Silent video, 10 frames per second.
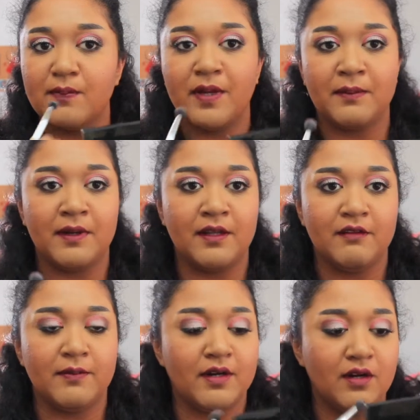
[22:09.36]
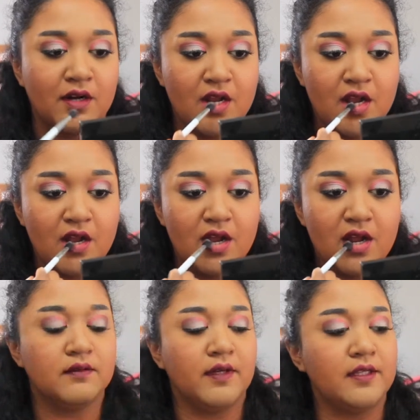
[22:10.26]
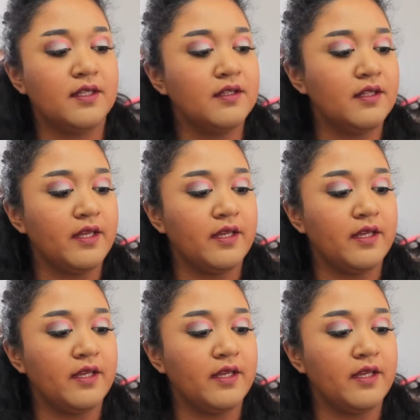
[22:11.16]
make my life better. And then